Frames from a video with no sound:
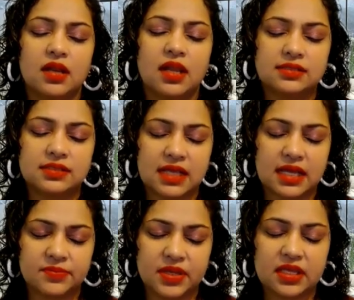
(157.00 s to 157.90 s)
Last
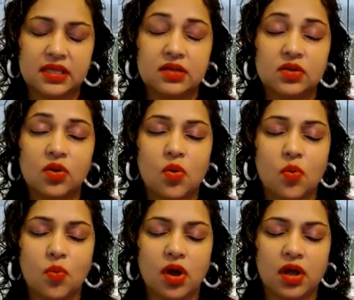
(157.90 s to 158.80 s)
time in.
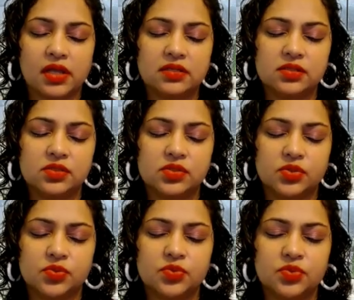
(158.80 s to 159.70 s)
1,
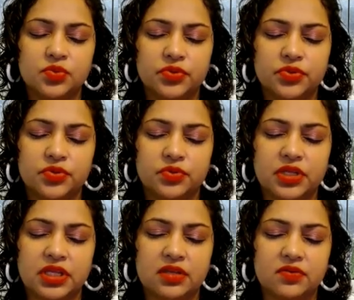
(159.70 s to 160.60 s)
2,
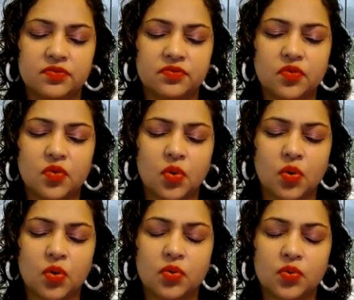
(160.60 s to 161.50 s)
3,
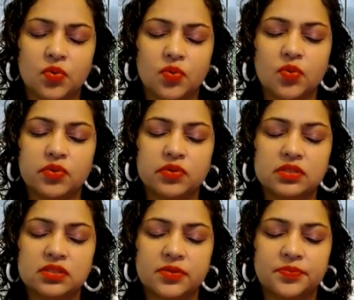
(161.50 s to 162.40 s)
4,
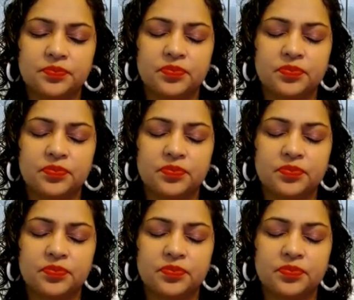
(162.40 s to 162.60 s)
hold,